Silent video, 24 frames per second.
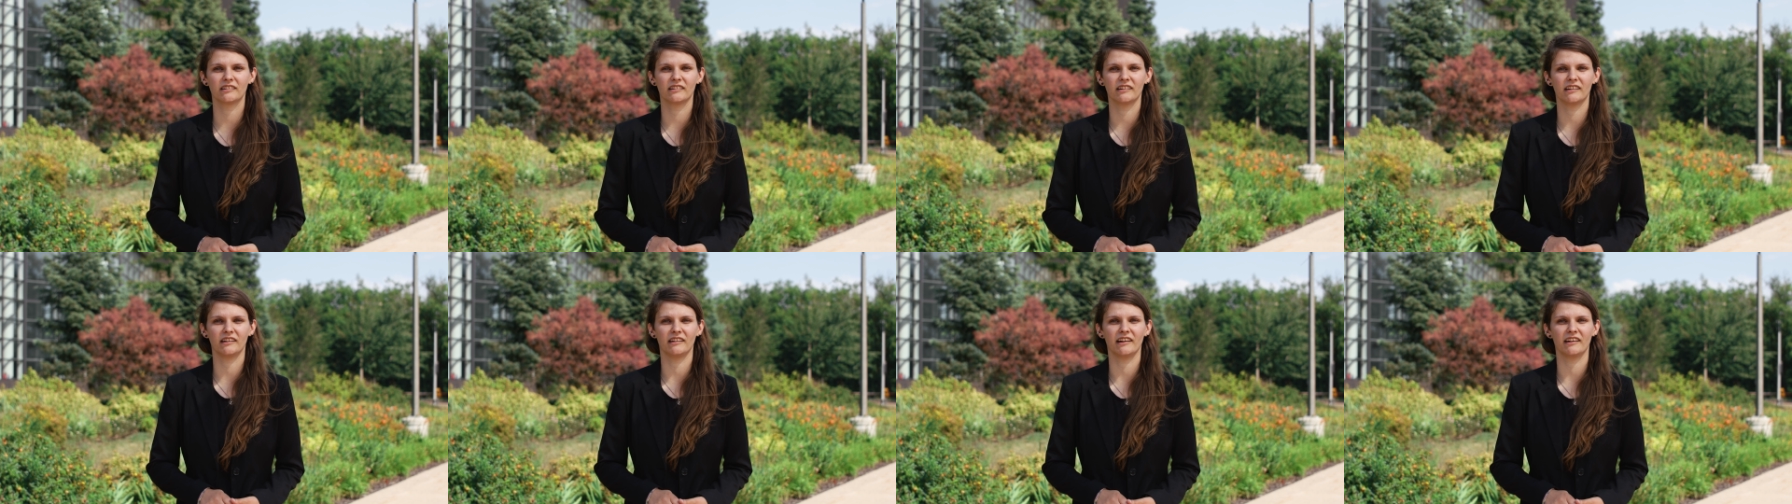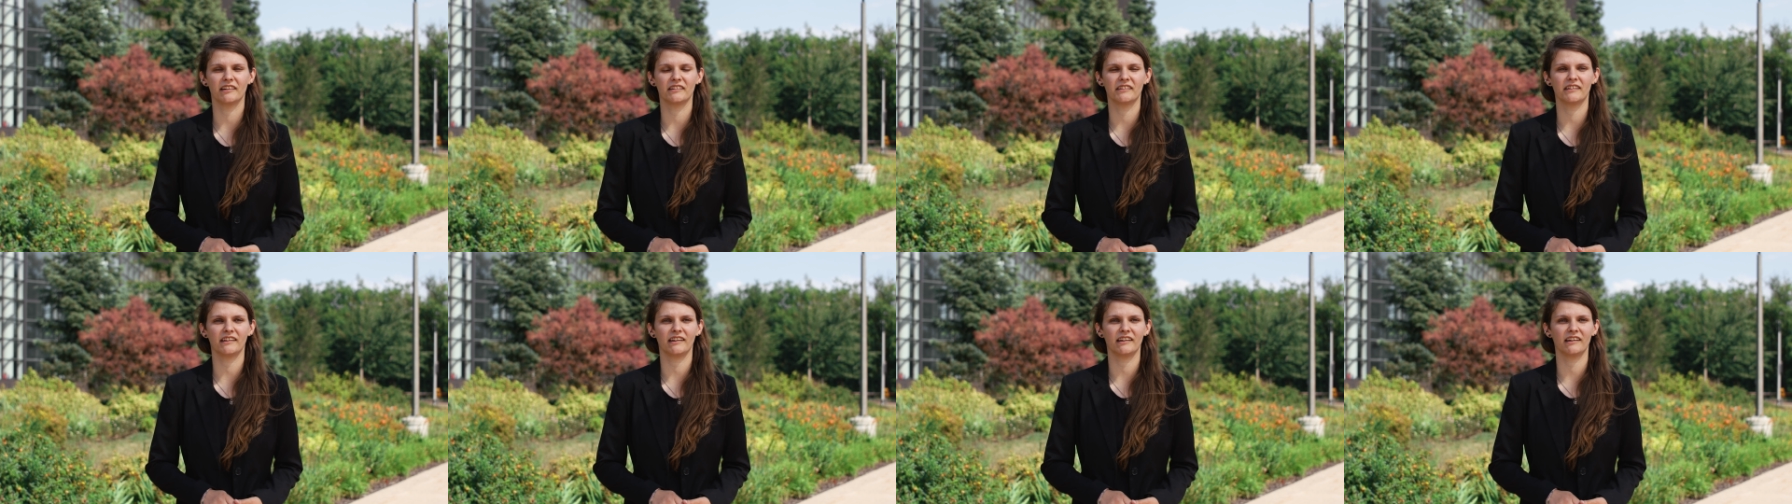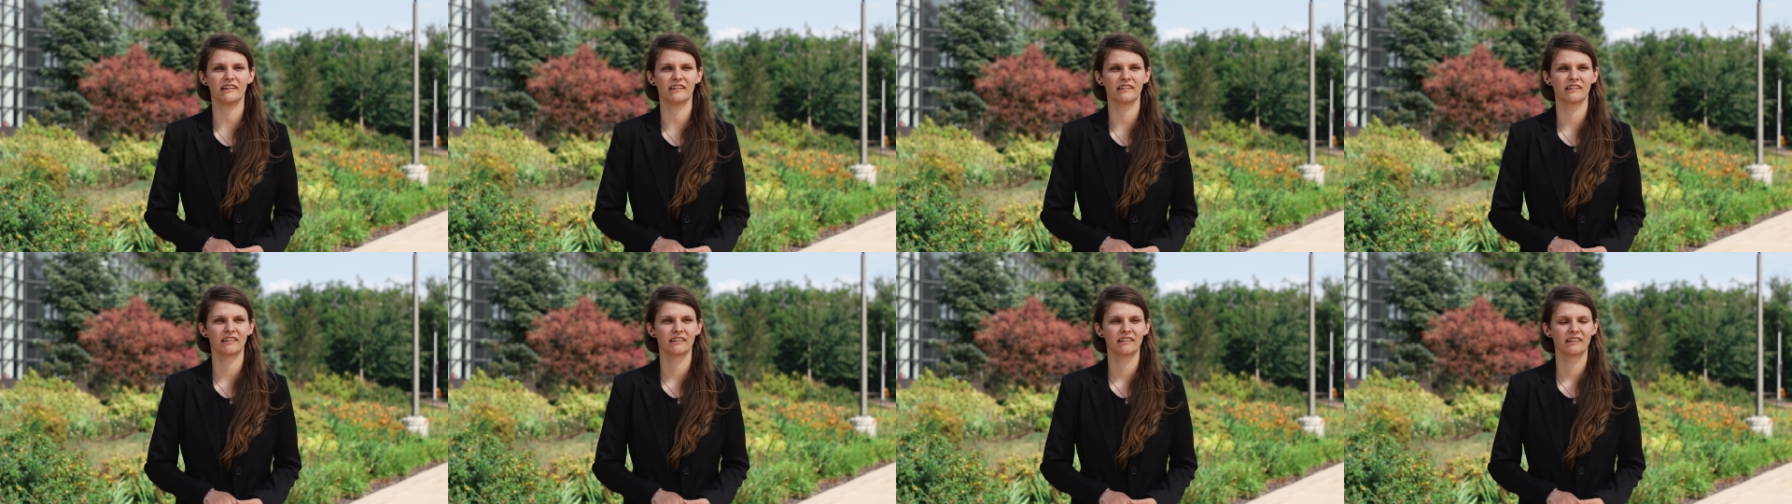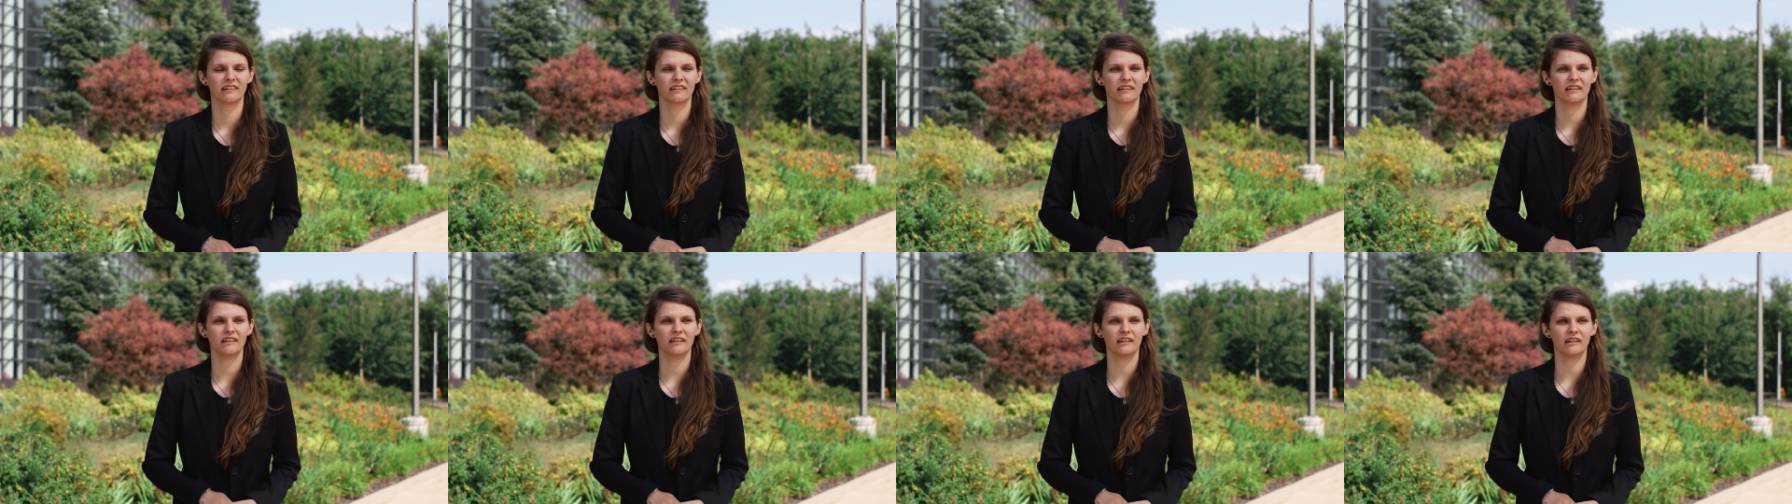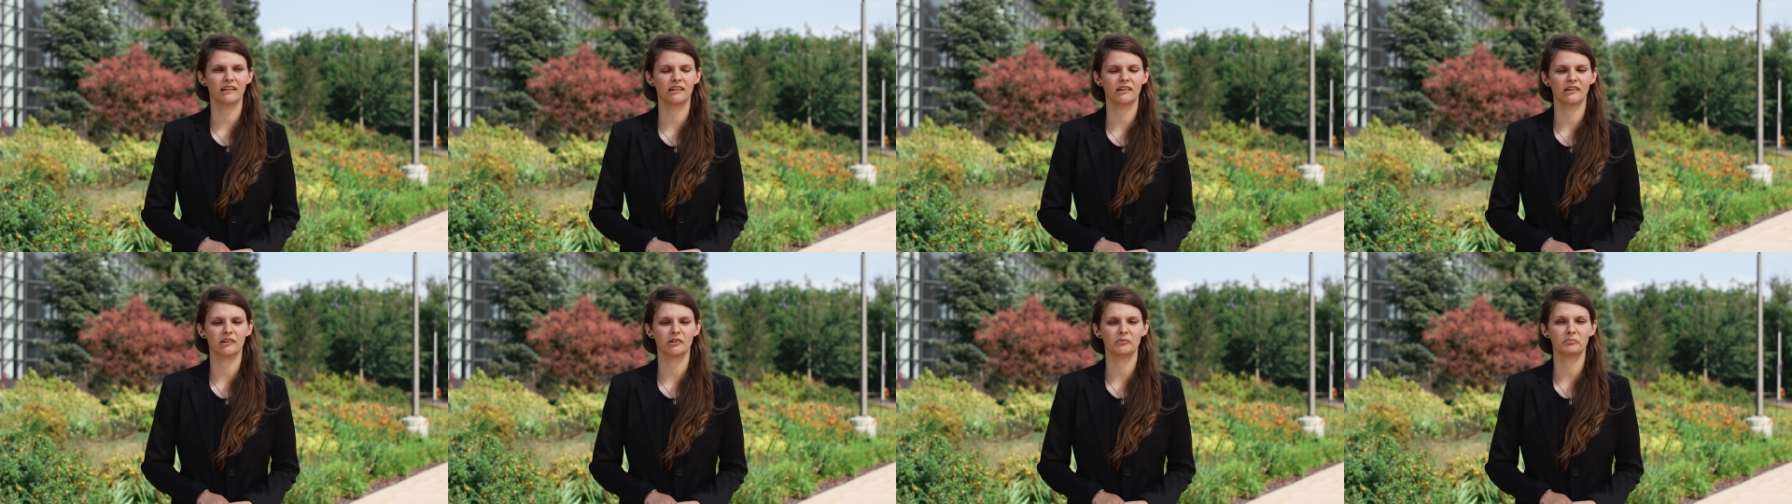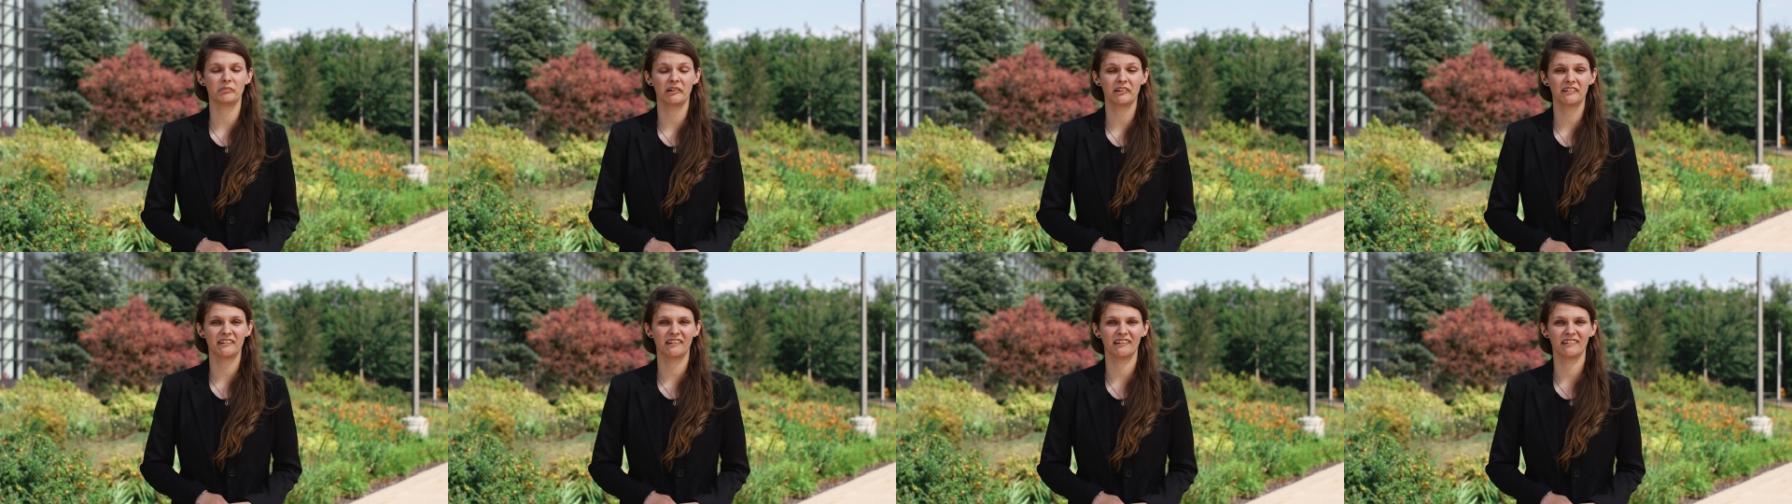and as a uh,
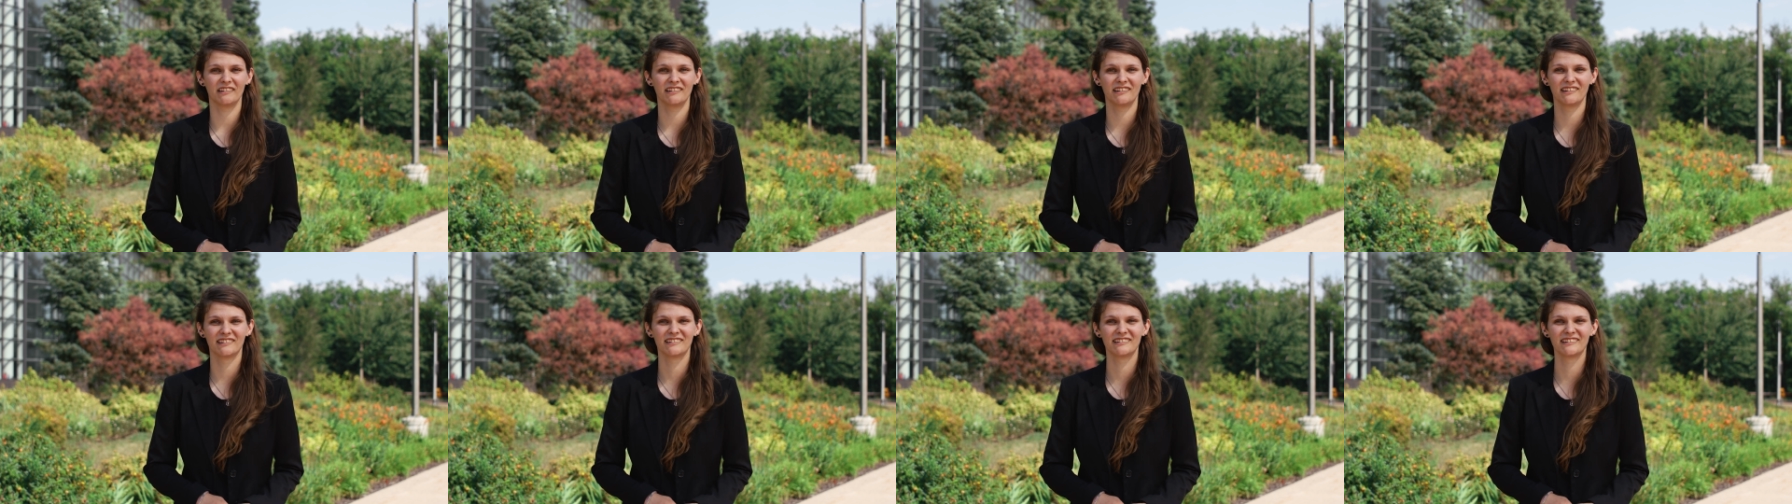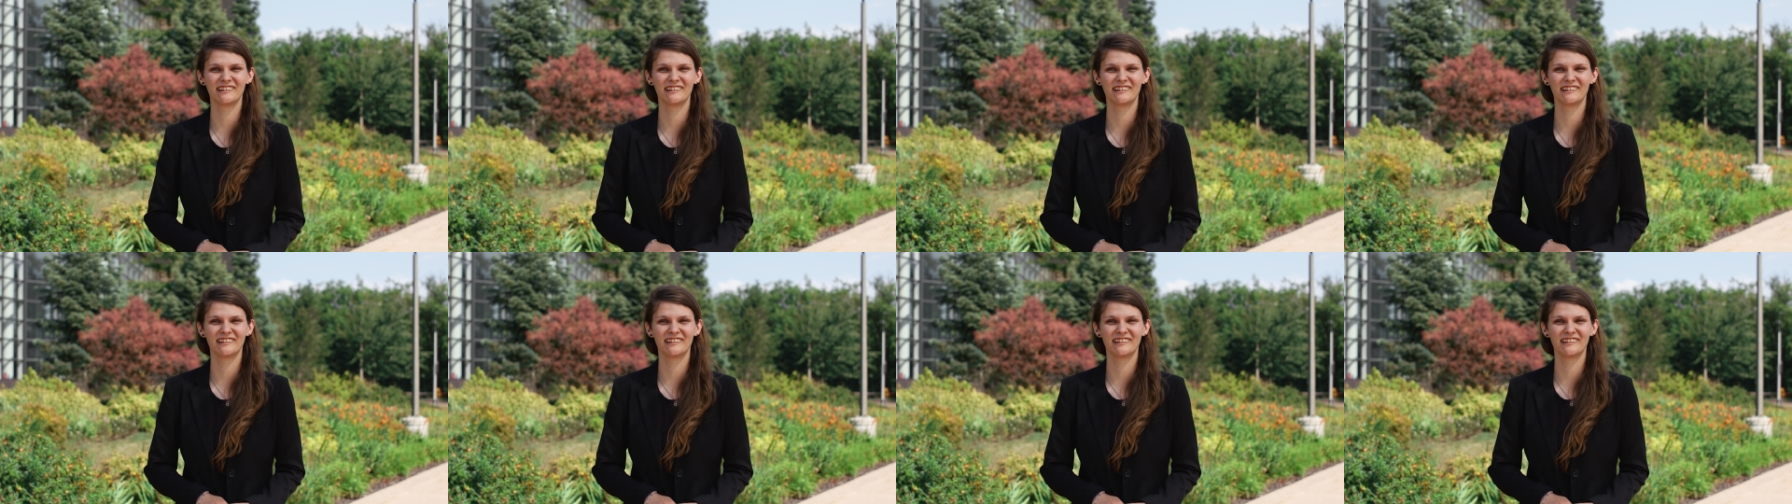person